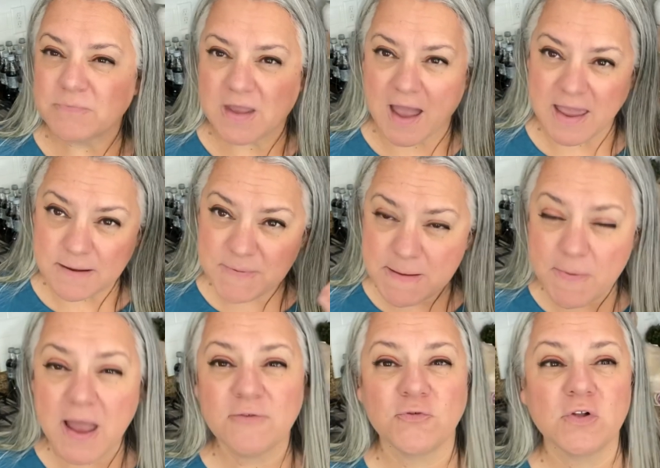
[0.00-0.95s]
kind of be
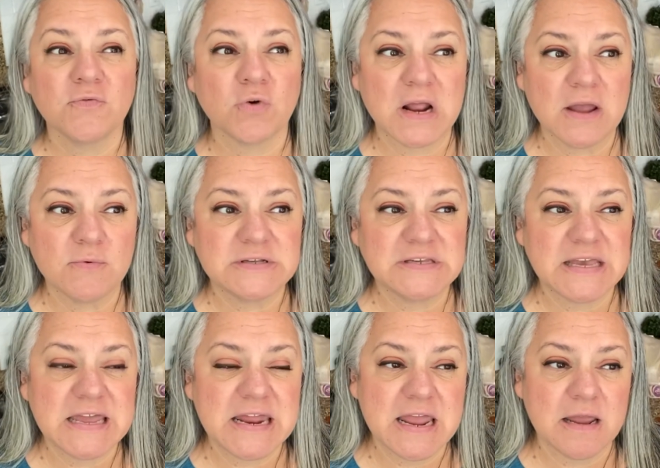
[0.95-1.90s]
mindful of what I was
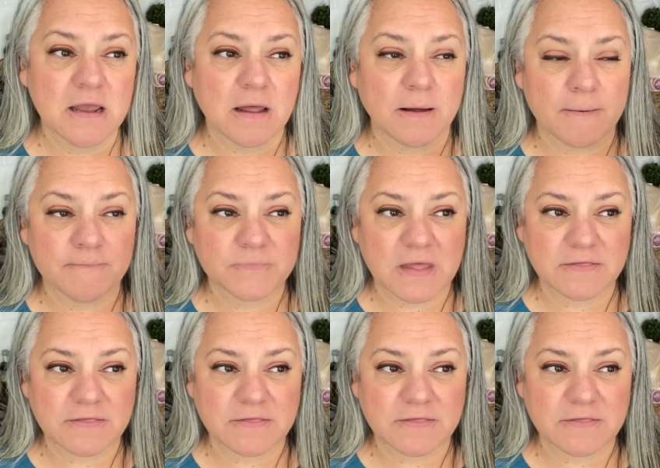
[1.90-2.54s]
eating um,